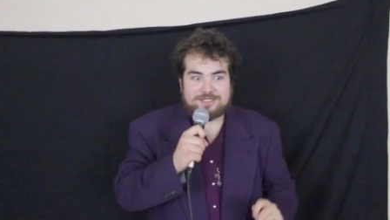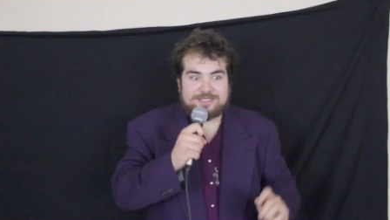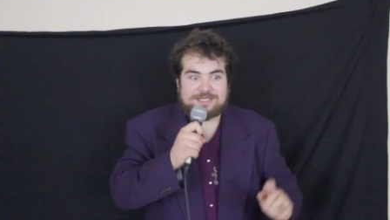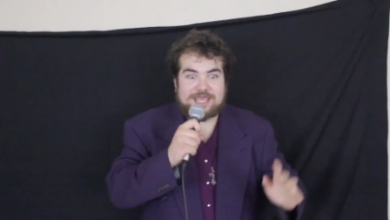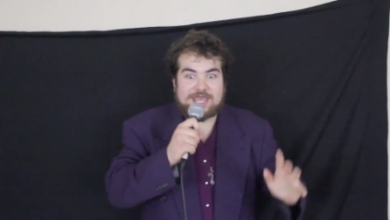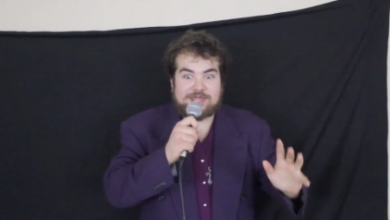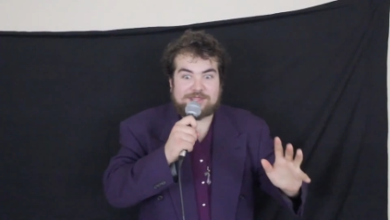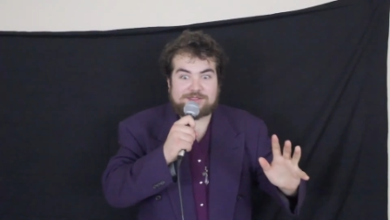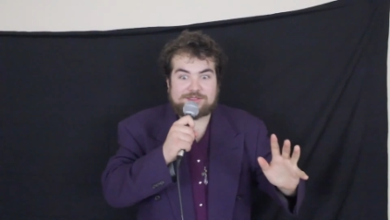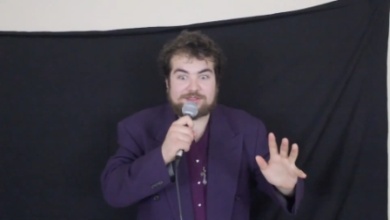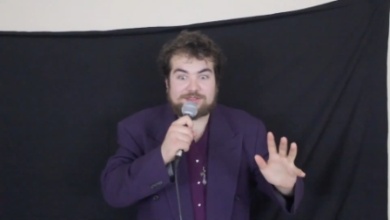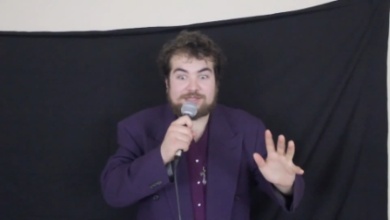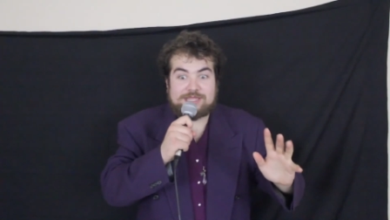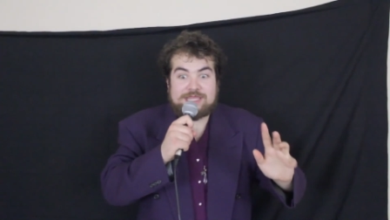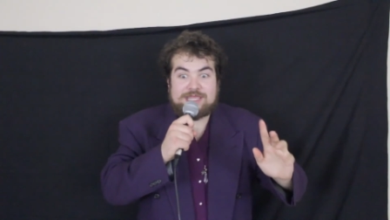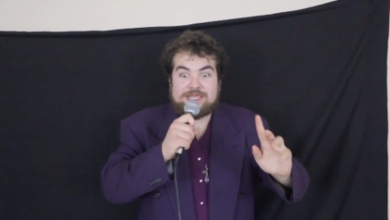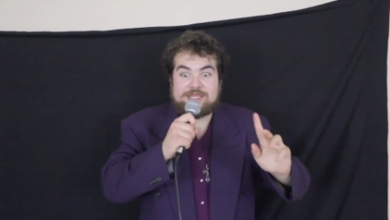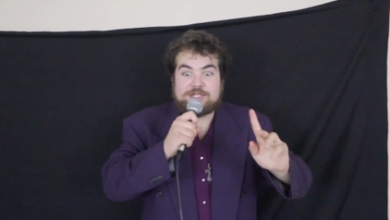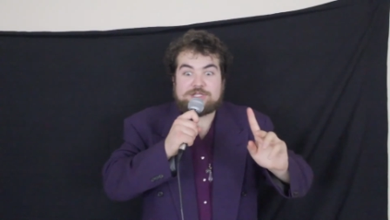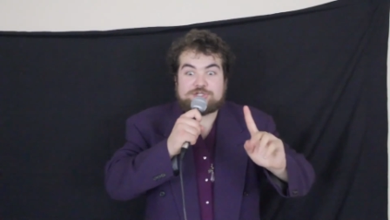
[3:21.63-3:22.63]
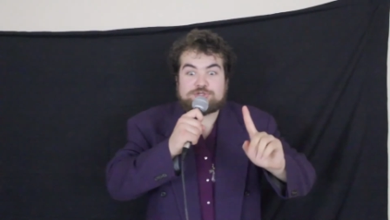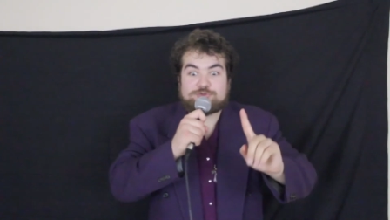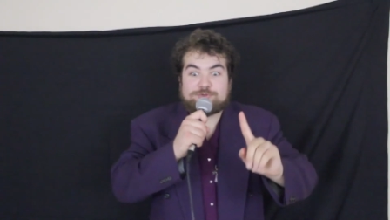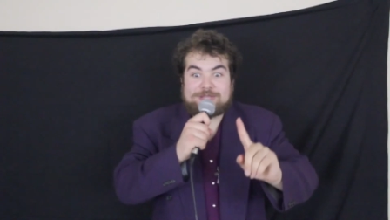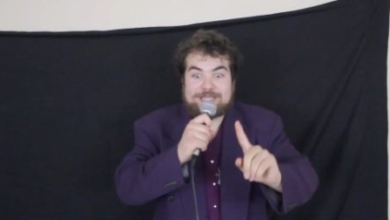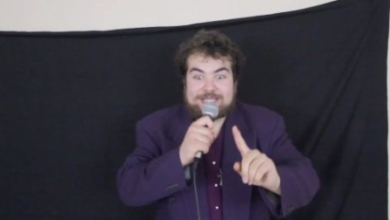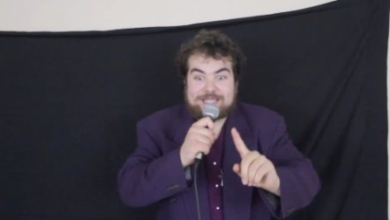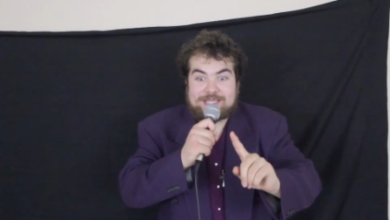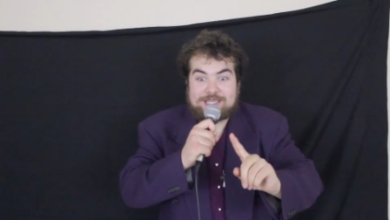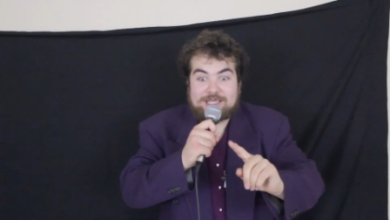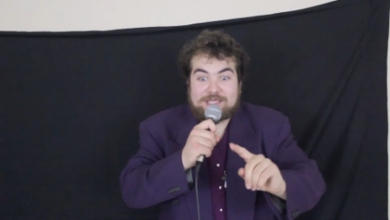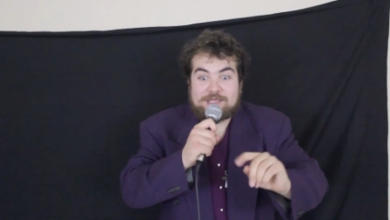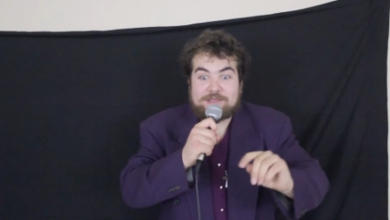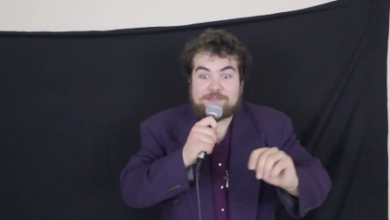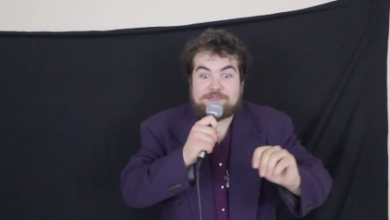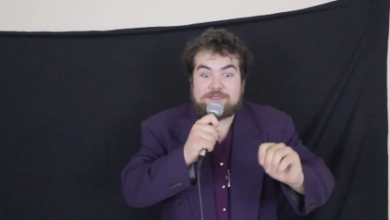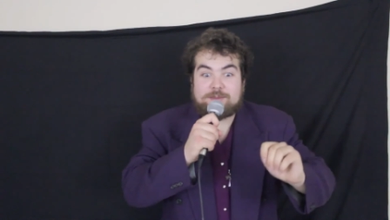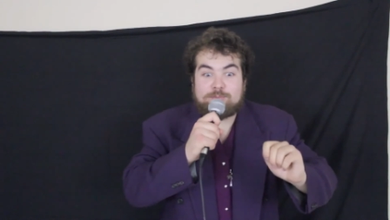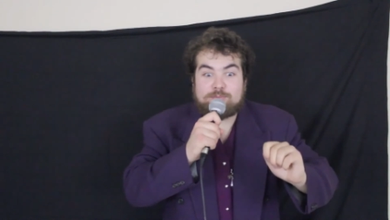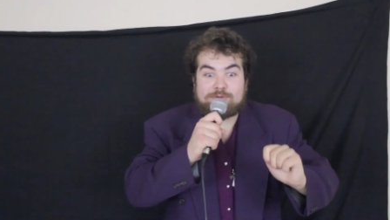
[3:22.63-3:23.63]
Yes, drink
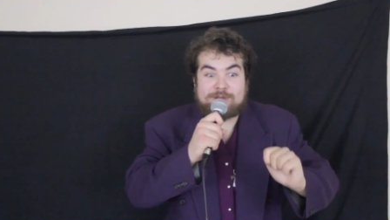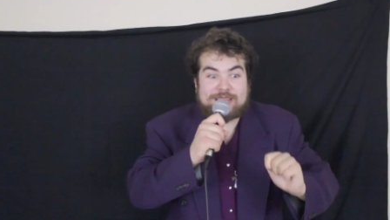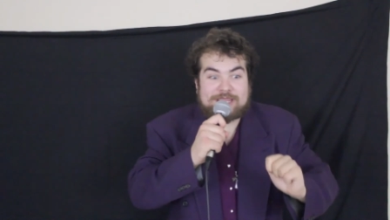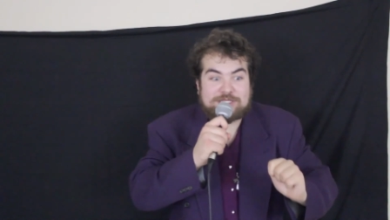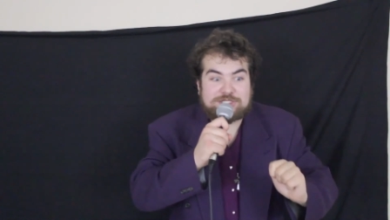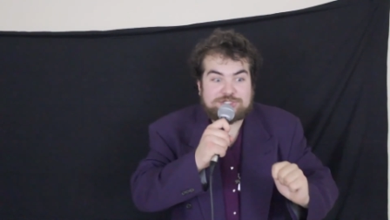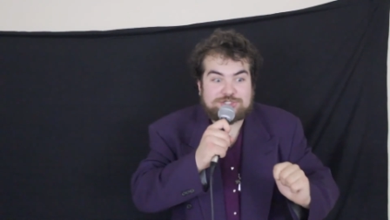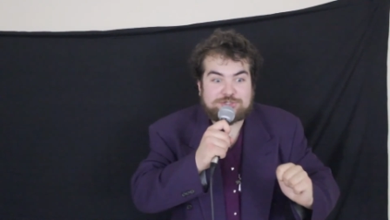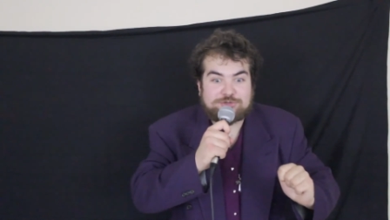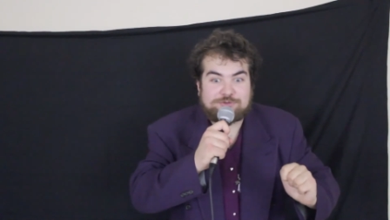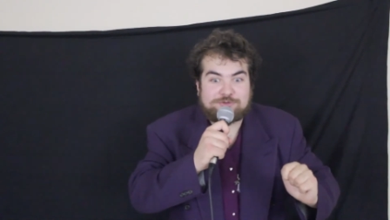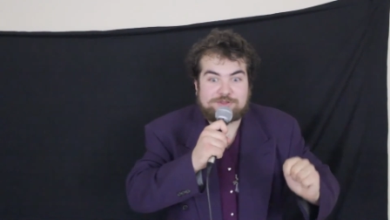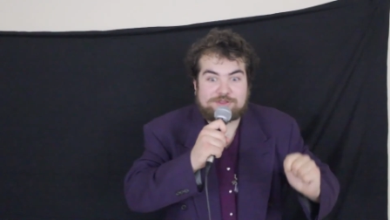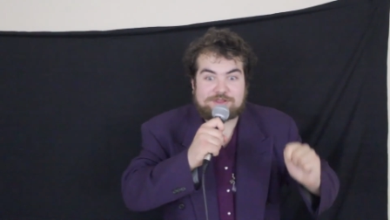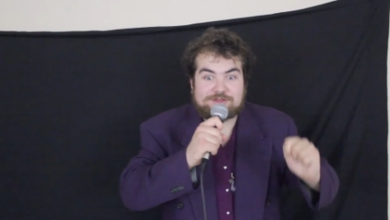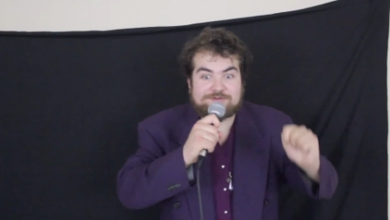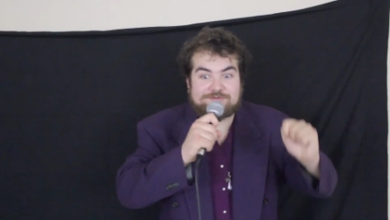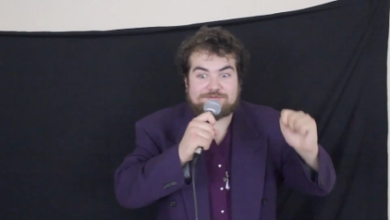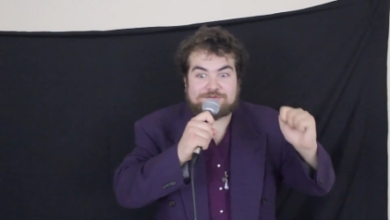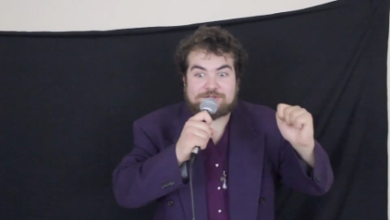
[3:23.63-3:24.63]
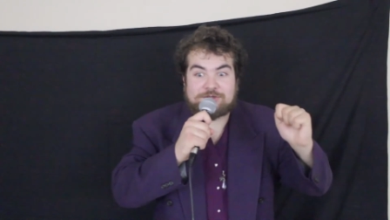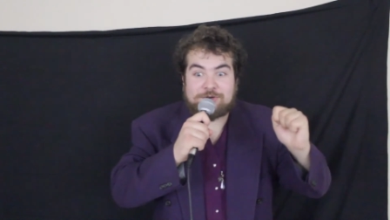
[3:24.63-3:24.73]
the brain juice of